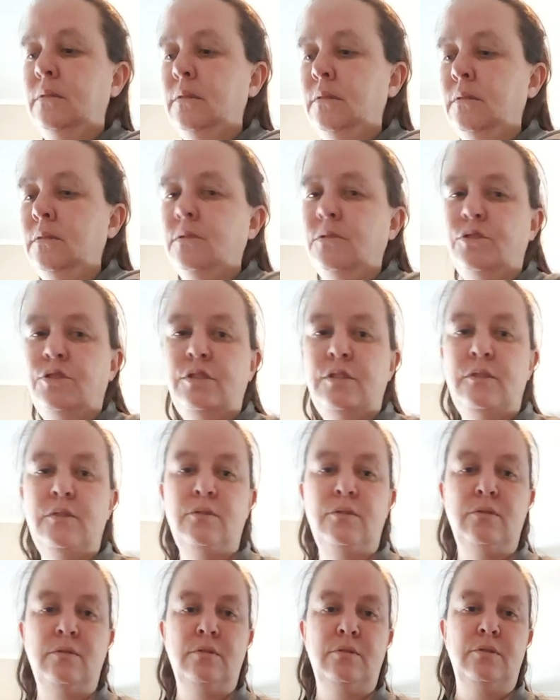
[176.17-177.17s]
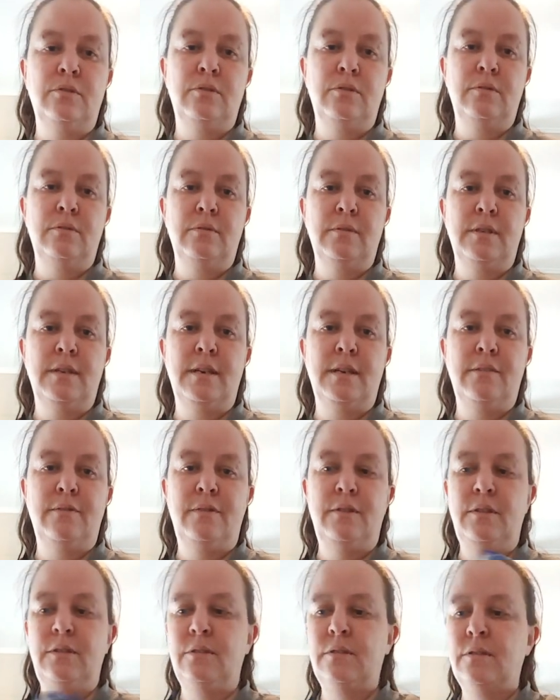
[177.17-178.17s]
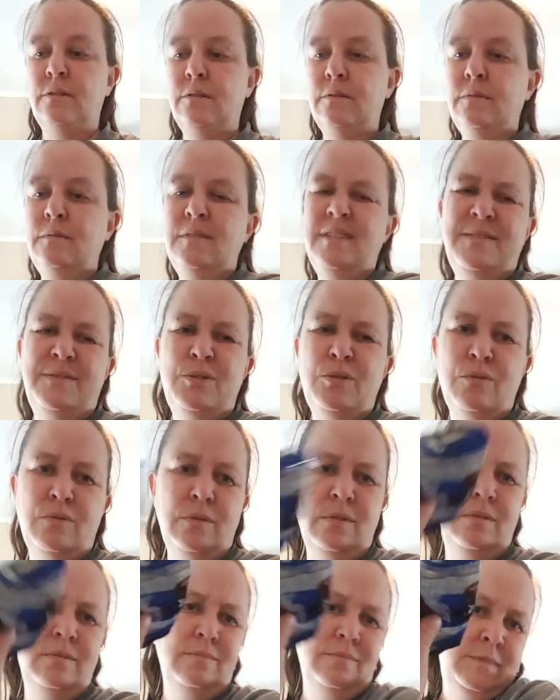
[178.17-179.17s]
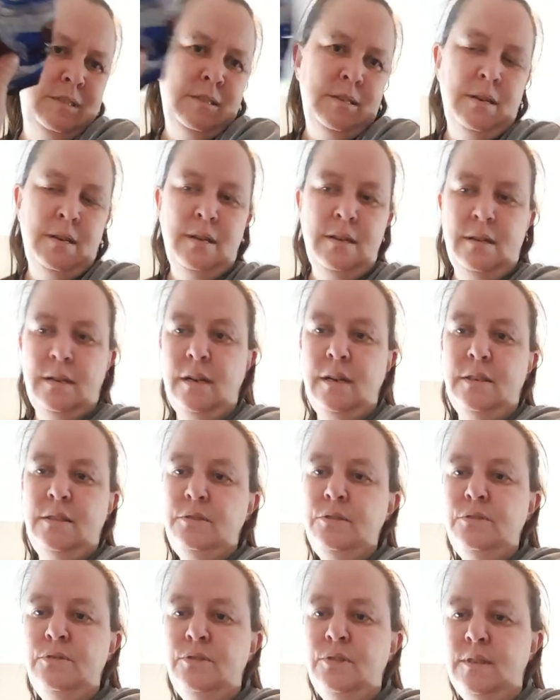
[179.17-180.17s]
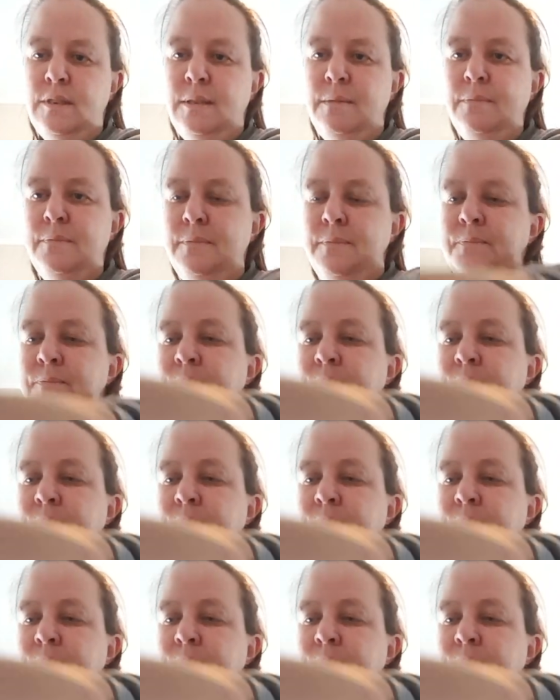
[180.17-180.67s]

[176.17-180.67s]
And the cheese I have here, leftover. Got to use it up.